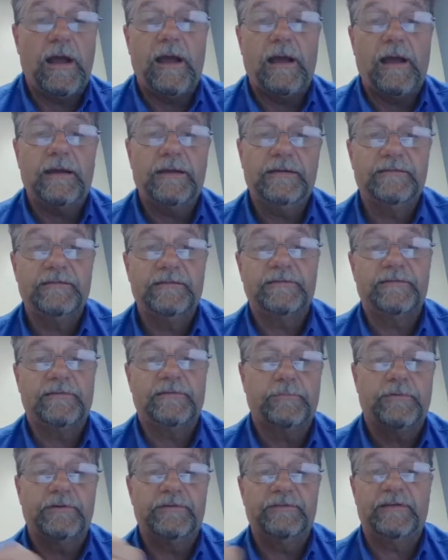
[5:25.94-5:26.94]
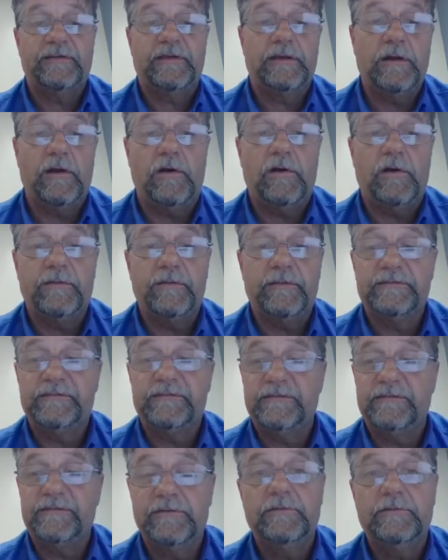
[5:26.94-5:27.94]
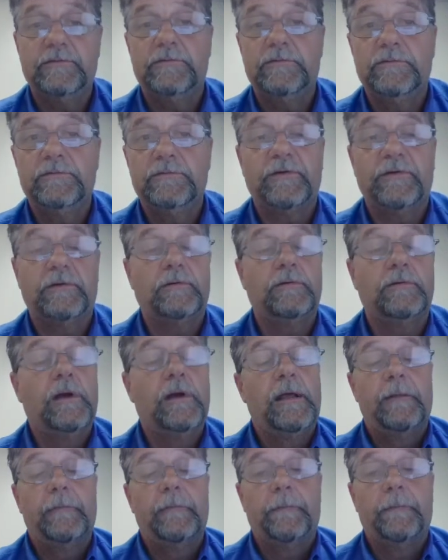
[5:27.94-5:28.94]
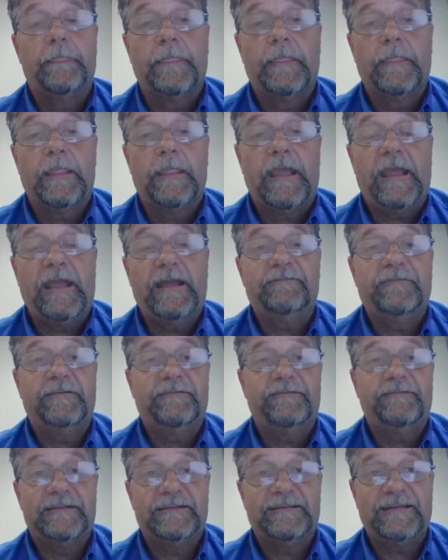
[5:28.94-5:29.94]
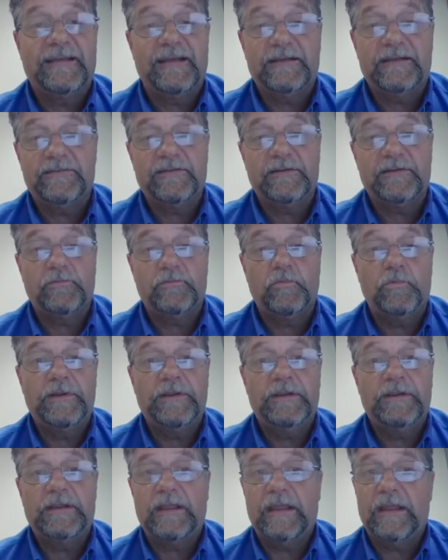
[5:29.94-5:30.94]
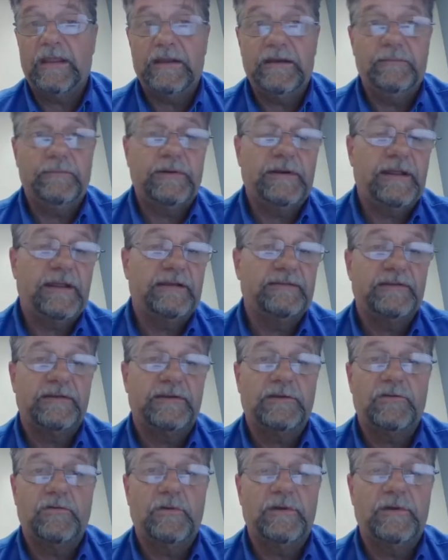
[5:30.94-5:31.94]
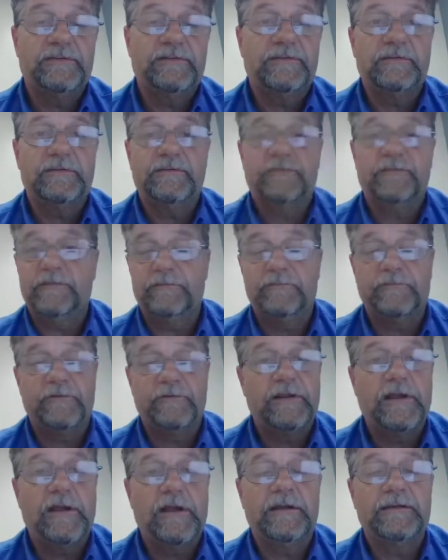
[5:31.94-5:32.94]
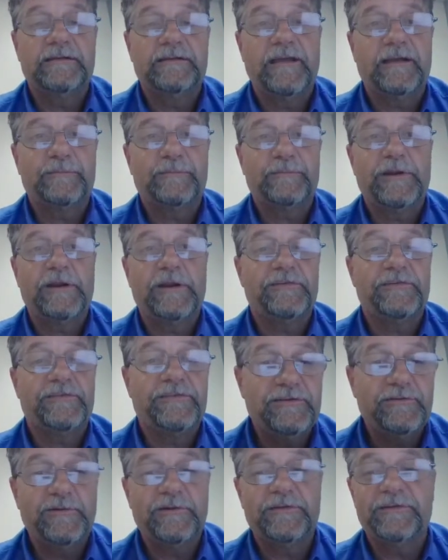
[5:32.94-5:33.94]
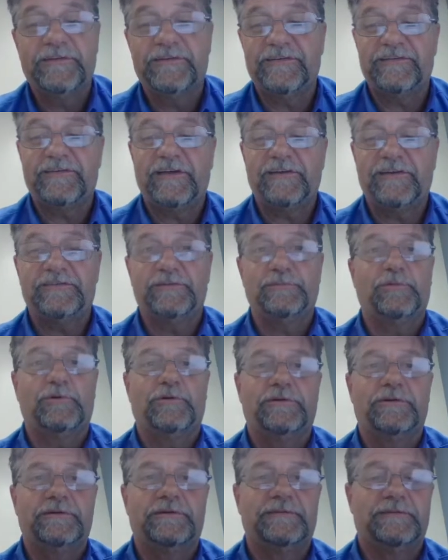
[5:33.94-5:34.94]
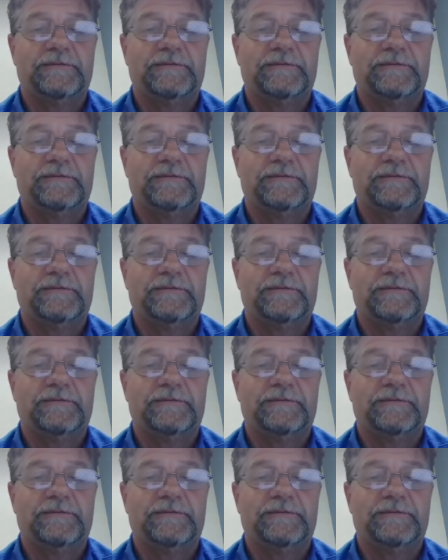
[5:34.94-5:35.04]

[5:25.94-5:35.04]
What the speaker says: I just appreciate all that you do. So have a fantastic week. Anybody has any questions, feel free to contact me, and I'll see you on the discussion board.